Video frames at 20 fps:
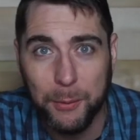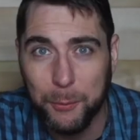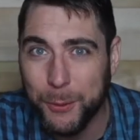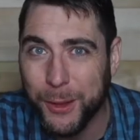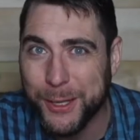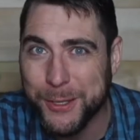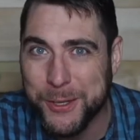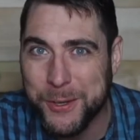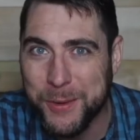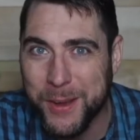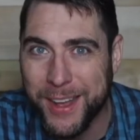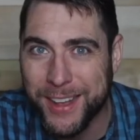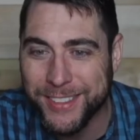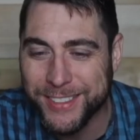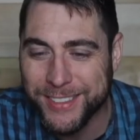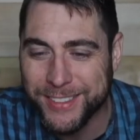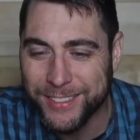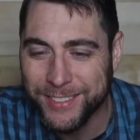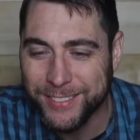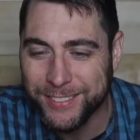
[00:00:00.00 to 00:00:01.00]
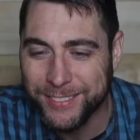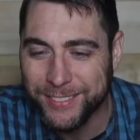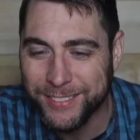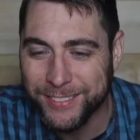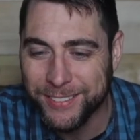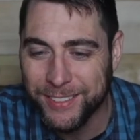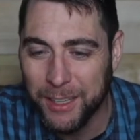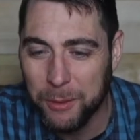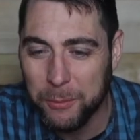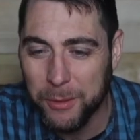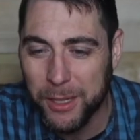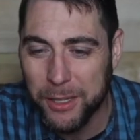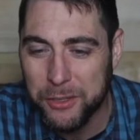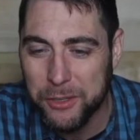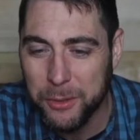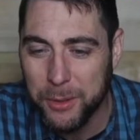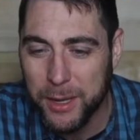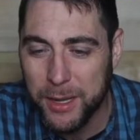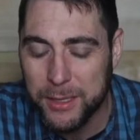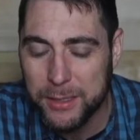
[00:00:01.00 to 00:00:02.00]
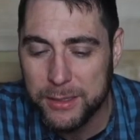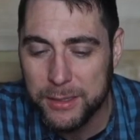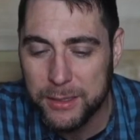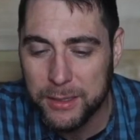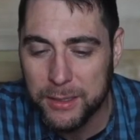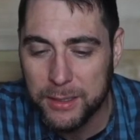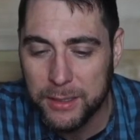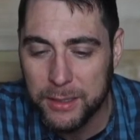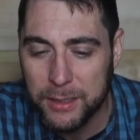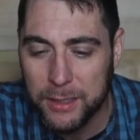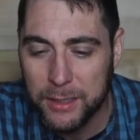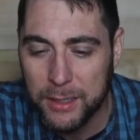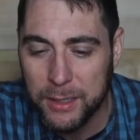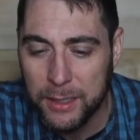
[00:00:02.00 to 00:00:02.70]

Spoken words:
I'm glad you asked. I'm glad you asked.